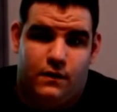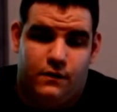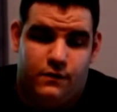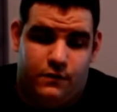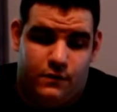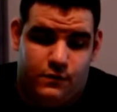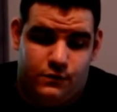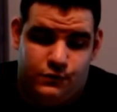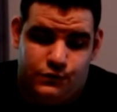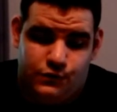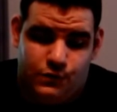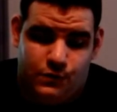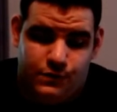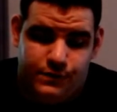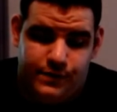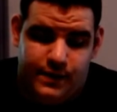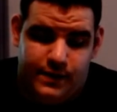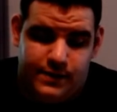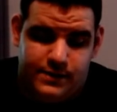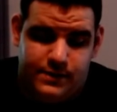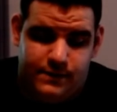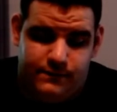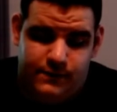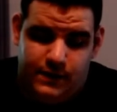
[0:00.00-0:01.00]
other control
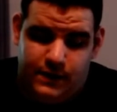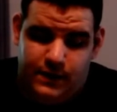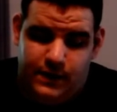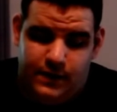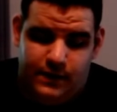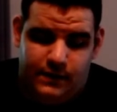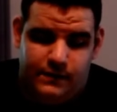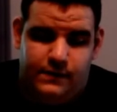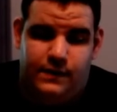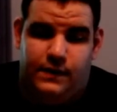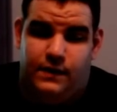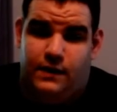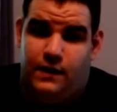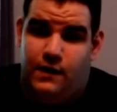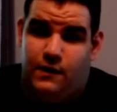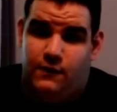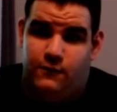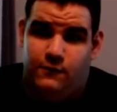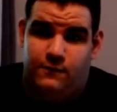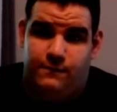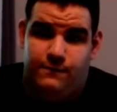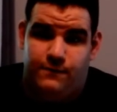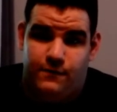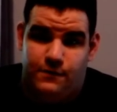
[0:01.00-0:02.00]
decks if they can't take care
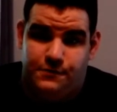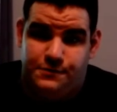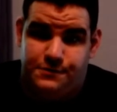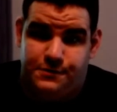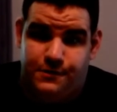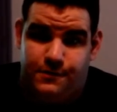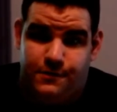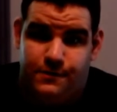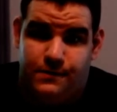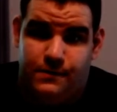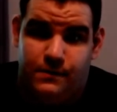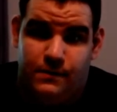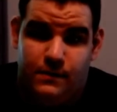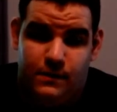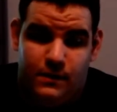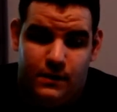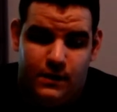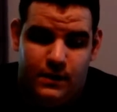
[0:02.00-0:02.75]
of him first turn.